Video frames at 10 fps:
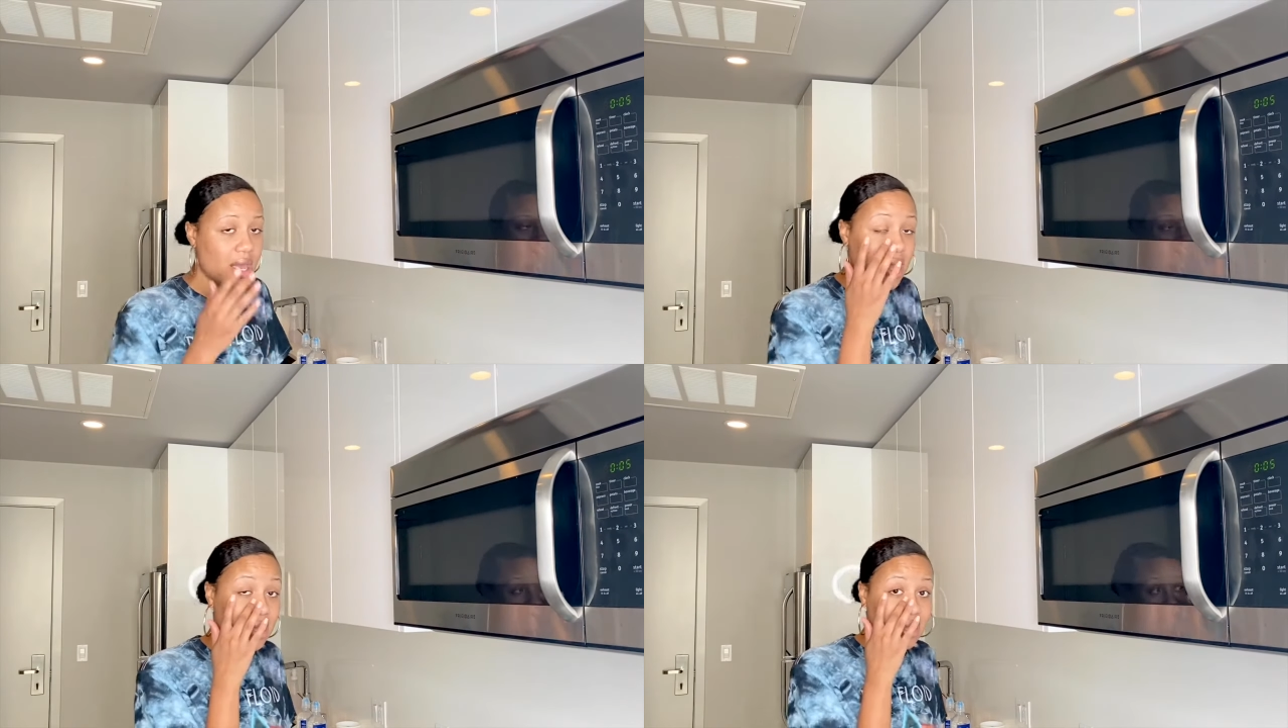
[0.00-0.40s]

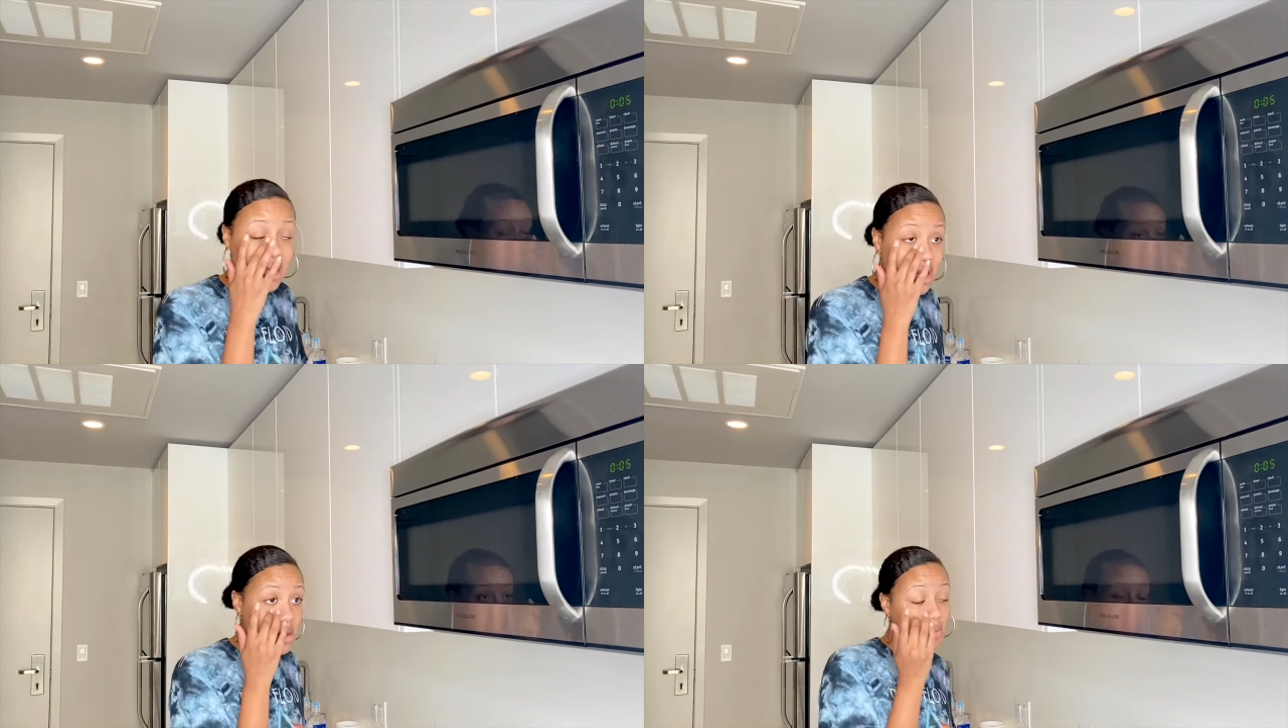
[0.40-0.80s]
and
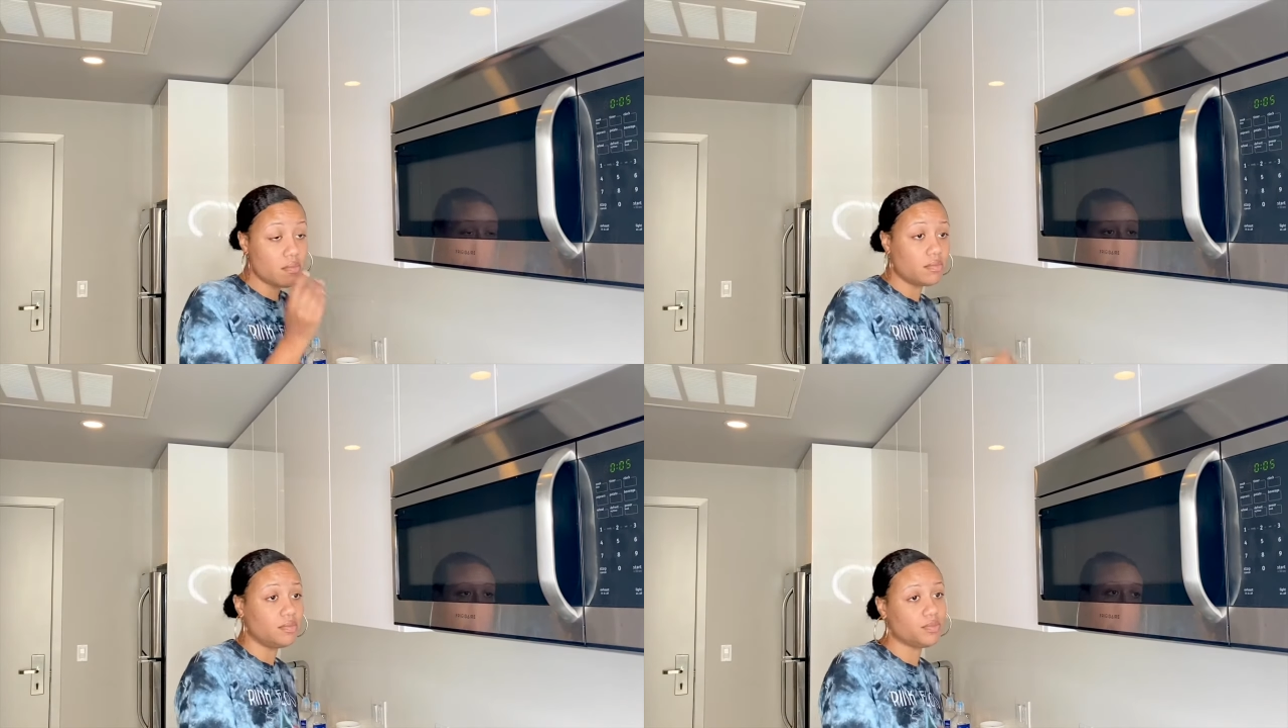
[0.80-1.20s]

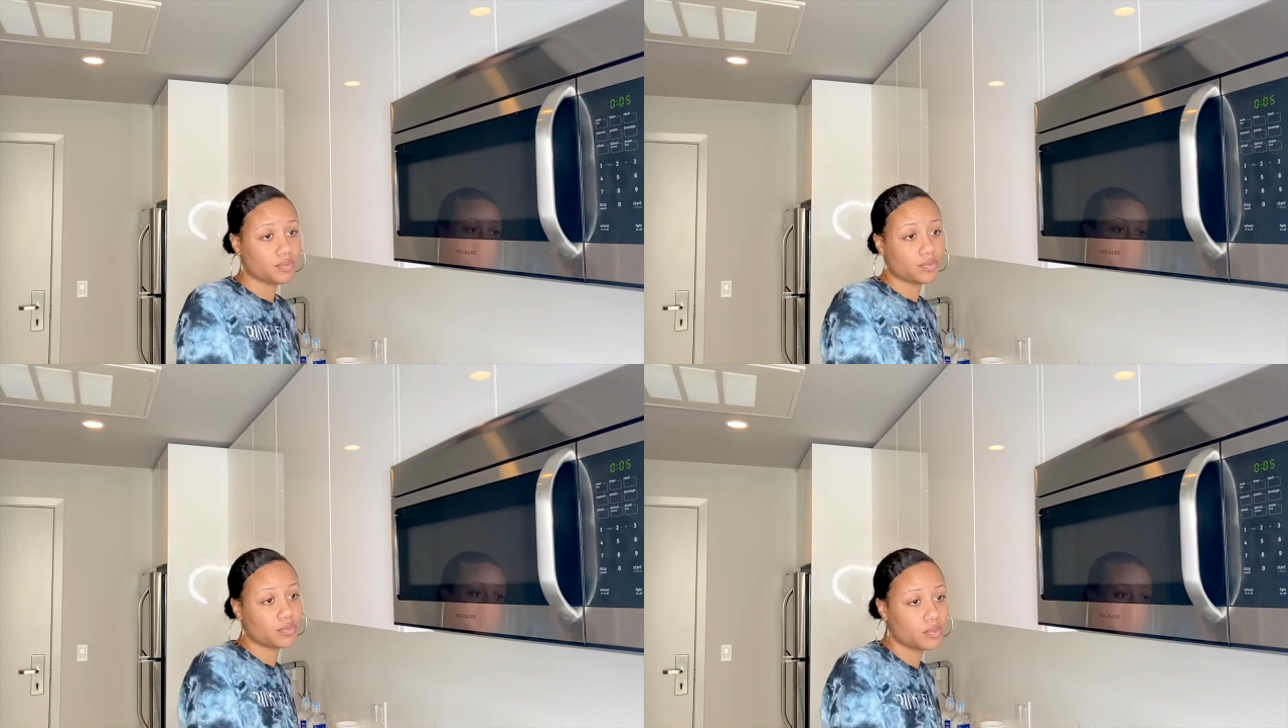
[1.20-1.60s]

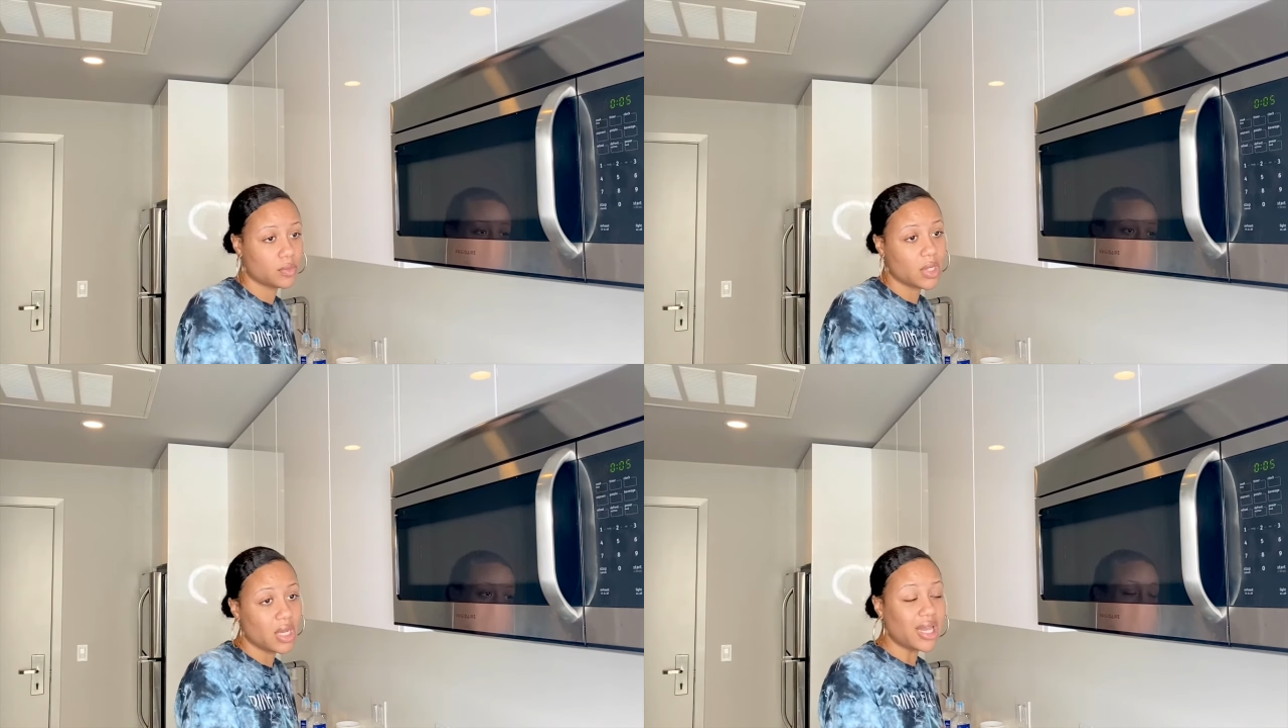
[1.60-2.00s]

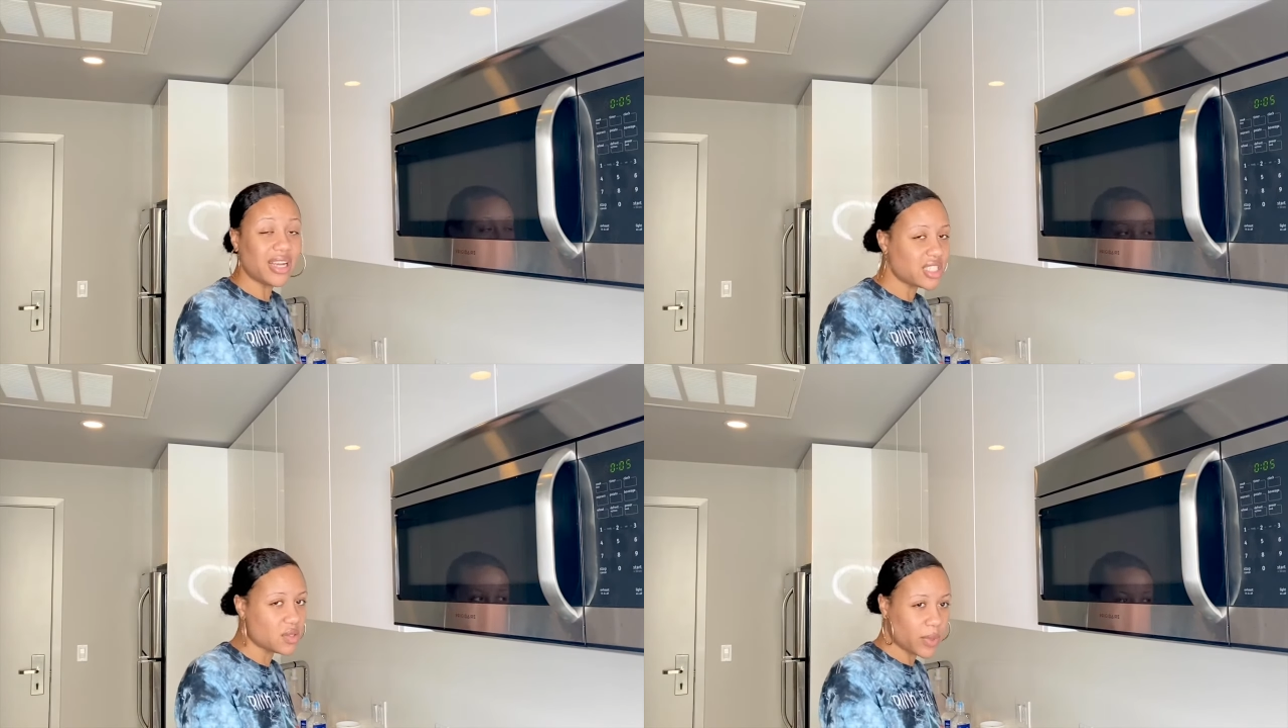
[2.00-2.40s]
then
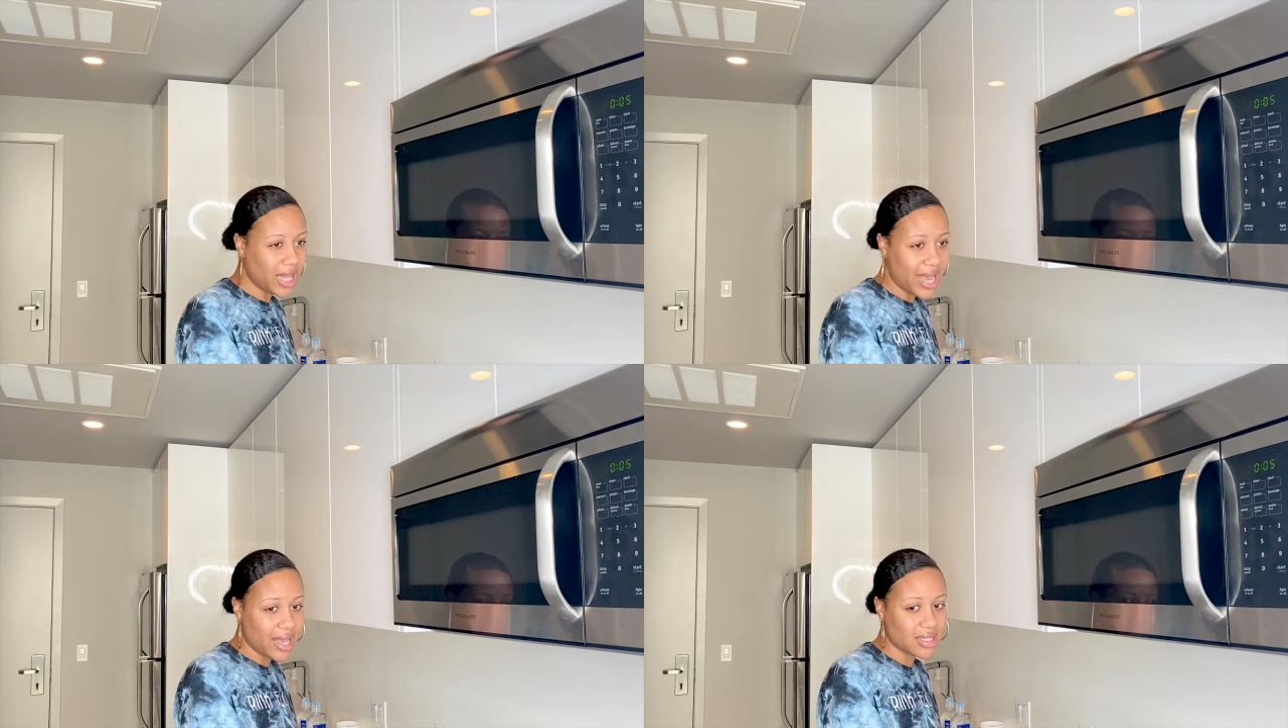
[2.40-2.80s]
like just
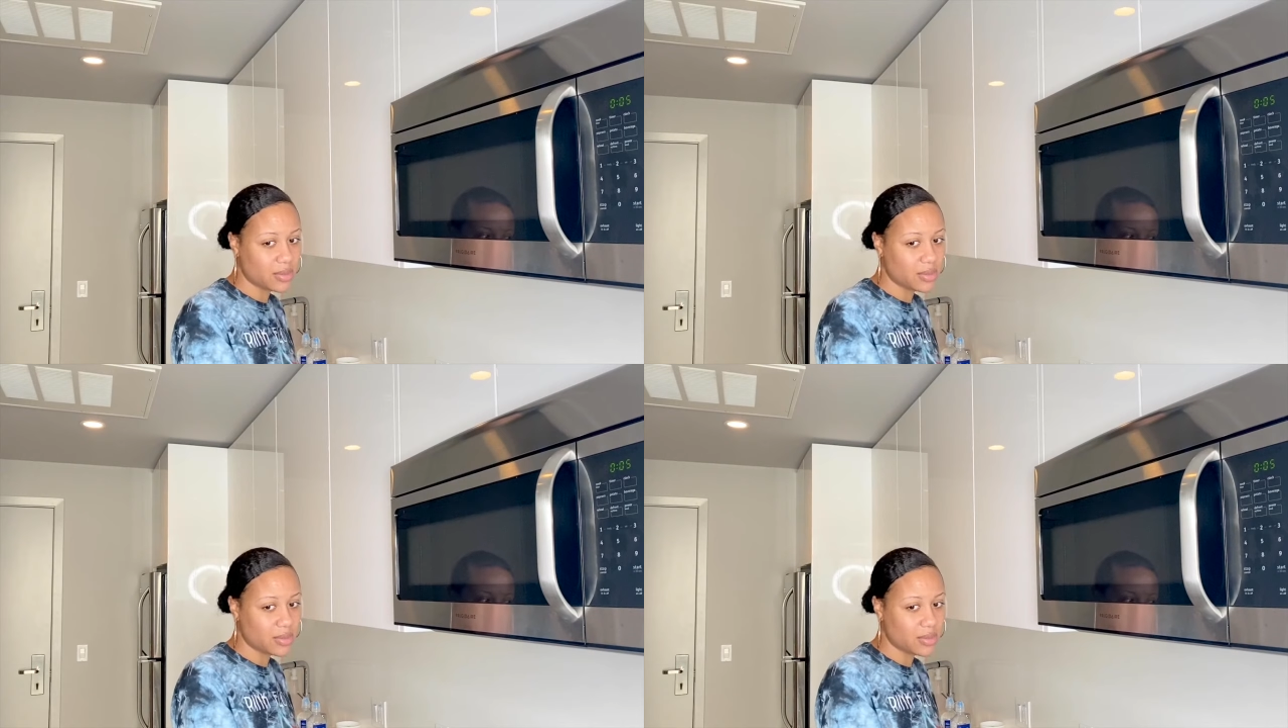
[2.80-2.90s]
relax.